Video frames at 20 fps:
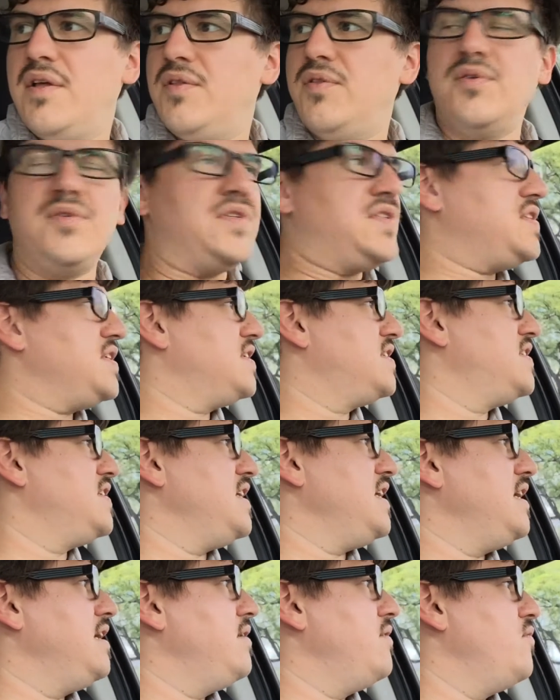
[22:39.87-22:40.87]
There's this
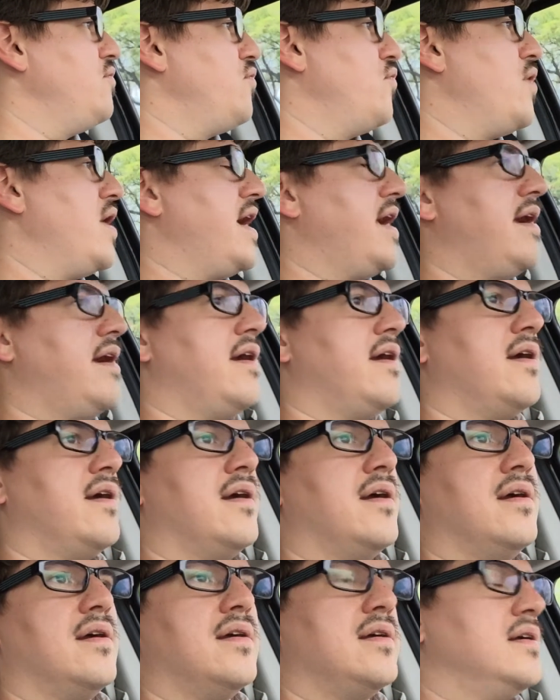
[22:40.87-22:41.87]
scene
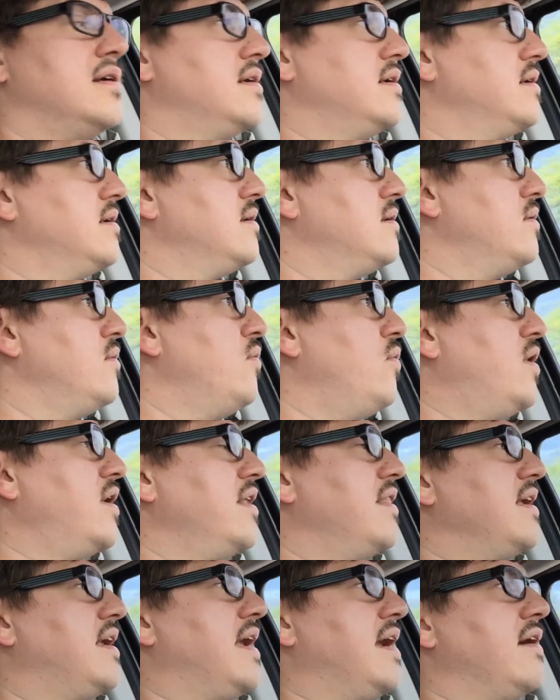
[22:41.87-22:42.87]
where one
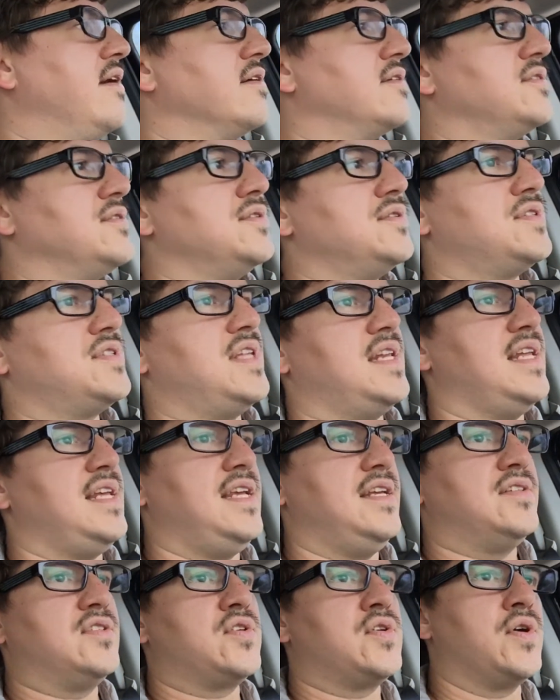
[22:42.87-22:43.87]
of the characters that
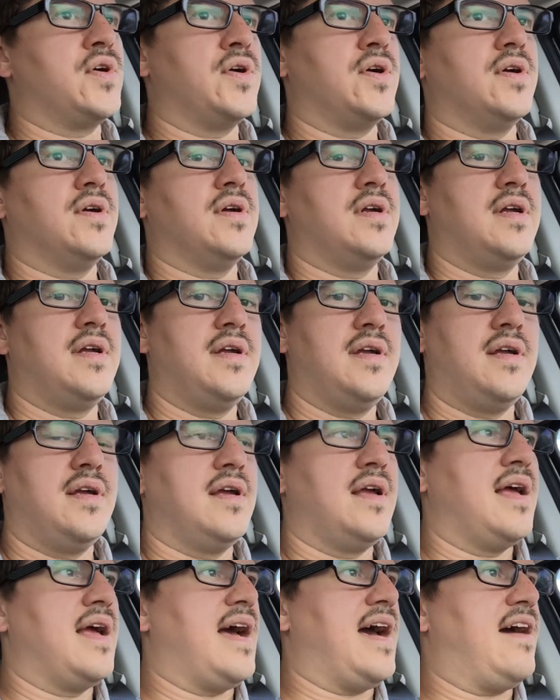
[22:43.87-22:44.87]
eats her,
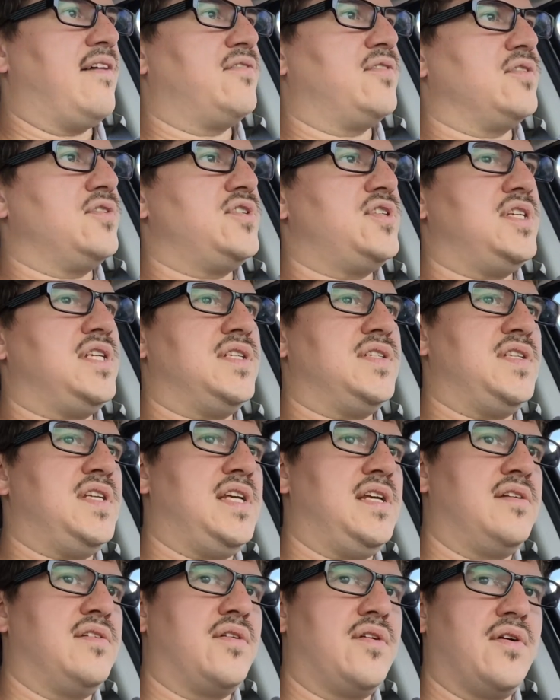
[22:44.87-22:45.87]
after she has
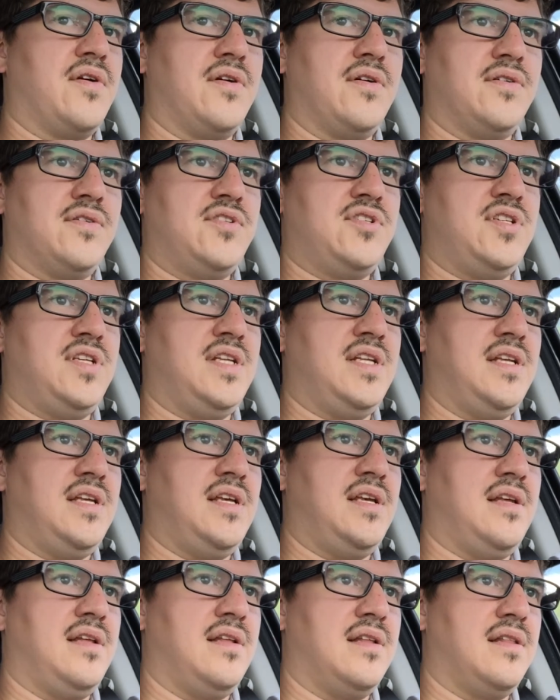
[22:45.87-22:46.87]
eaten her,
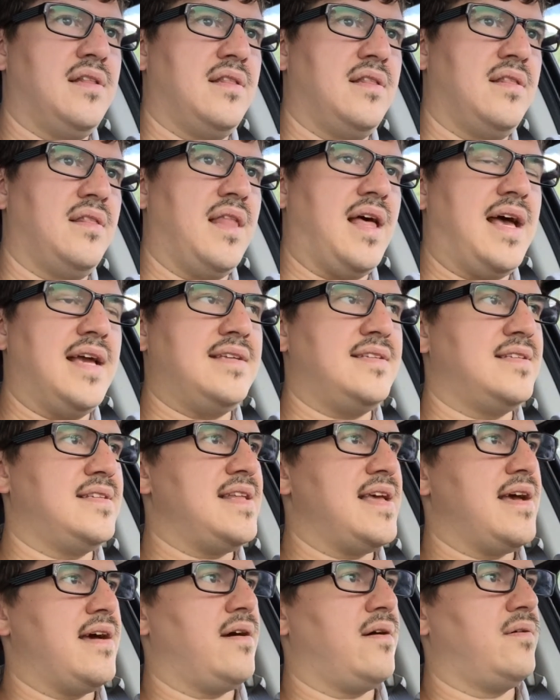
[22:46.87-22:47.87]
she lies
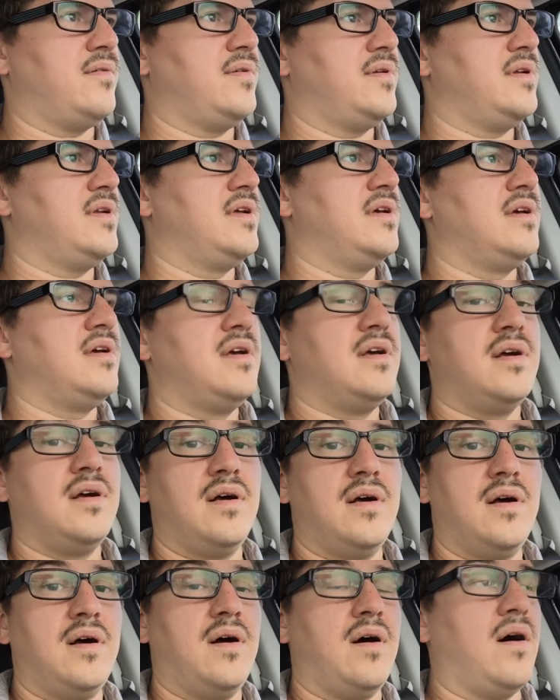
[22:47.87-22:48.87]
down
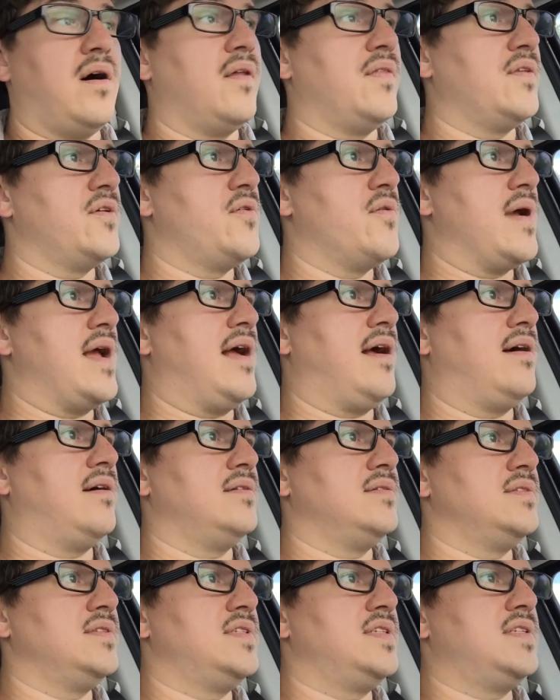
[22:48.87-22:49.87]
on the
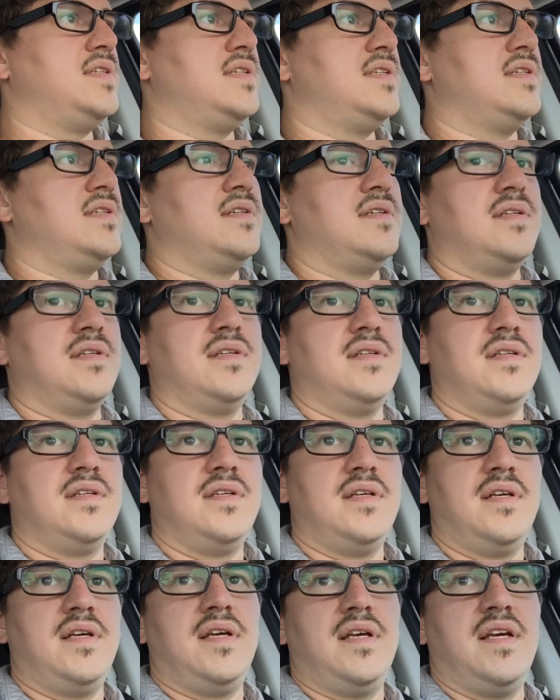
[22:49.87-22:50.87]
ground
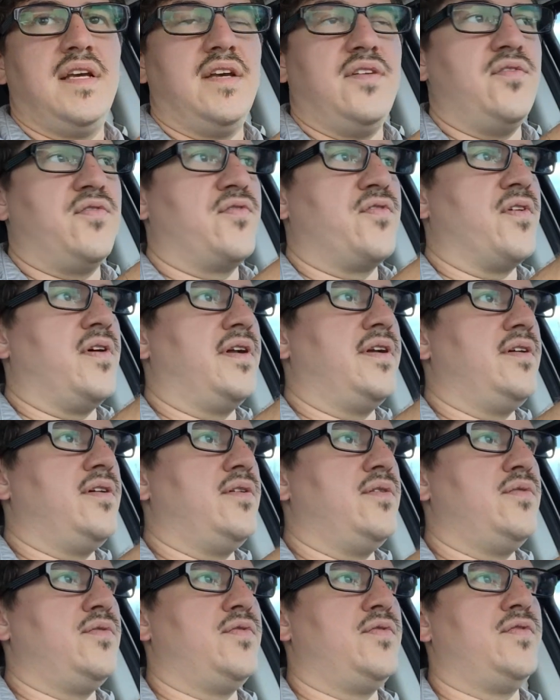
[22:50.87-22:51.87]
in front
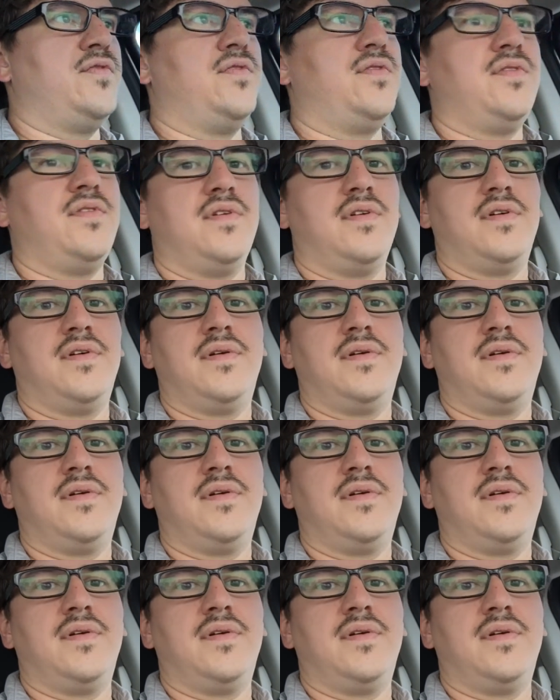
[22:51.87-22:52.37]
of